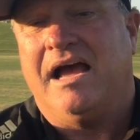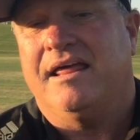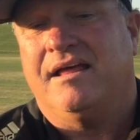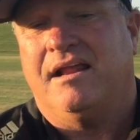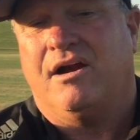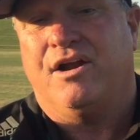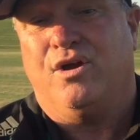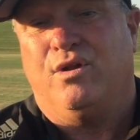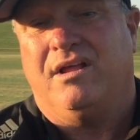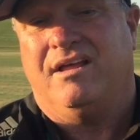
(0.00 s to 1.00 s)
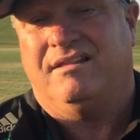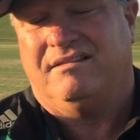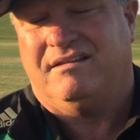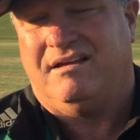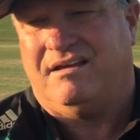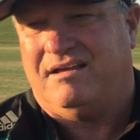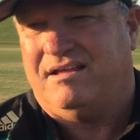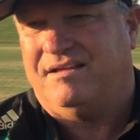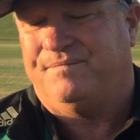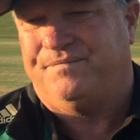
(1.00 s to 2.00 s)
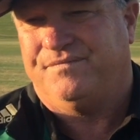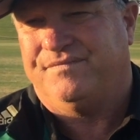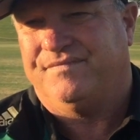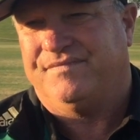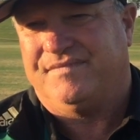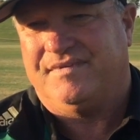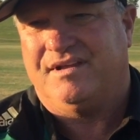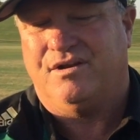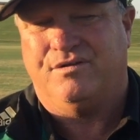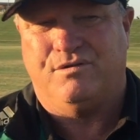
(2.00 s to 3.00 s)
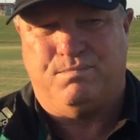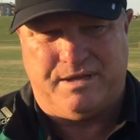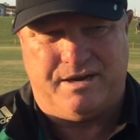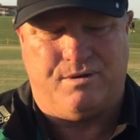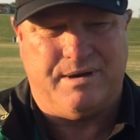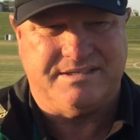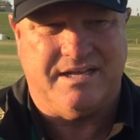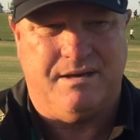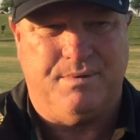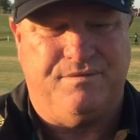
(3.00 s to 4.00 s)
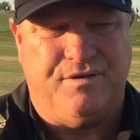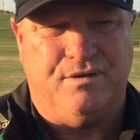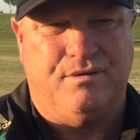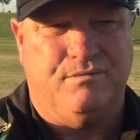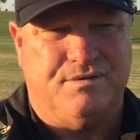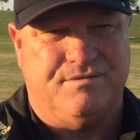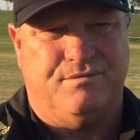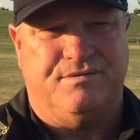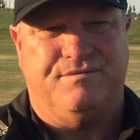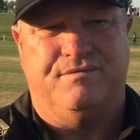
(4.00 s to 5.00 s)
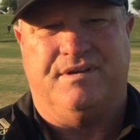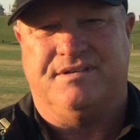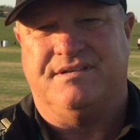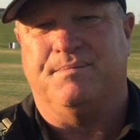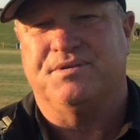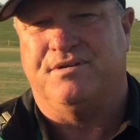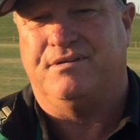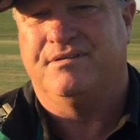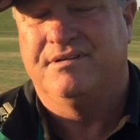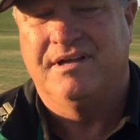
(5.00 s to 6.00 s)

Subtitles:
Yeah, I thought Ariola, who played on the right side of midfield, was exceptional.